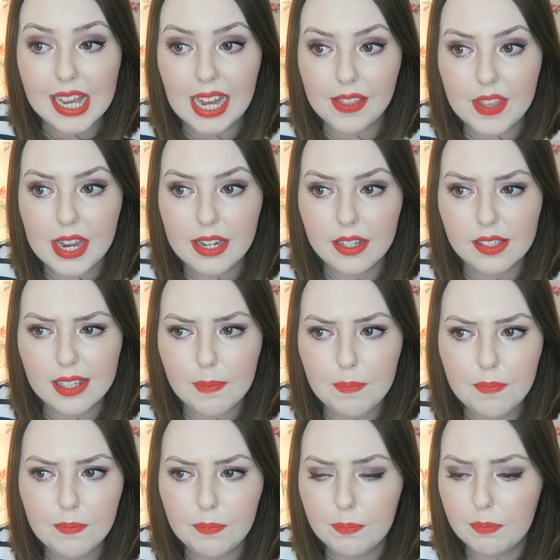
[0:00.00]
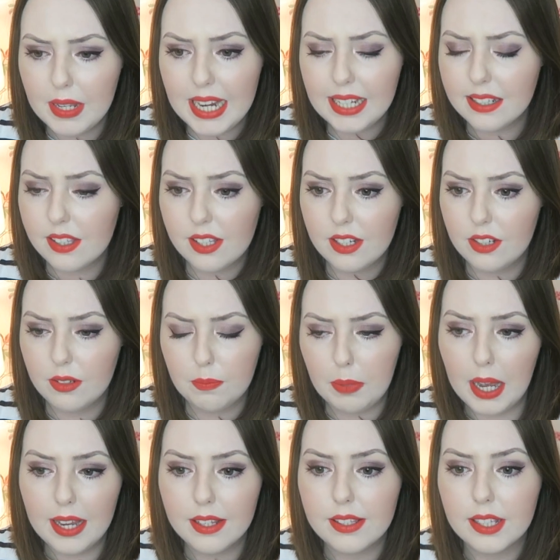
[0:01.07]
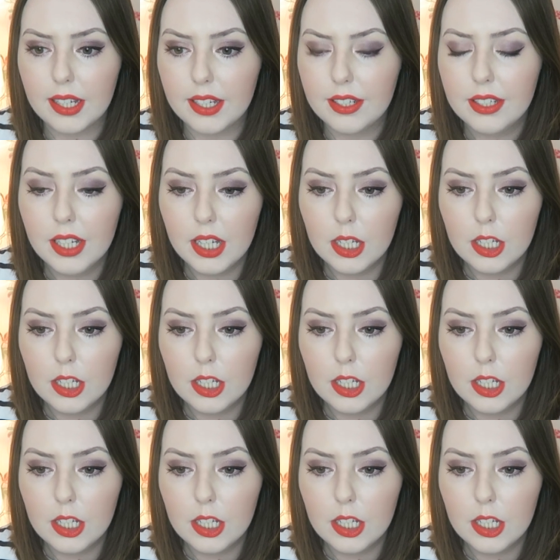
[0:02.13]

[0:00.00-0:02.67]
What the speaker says: And then some innocent person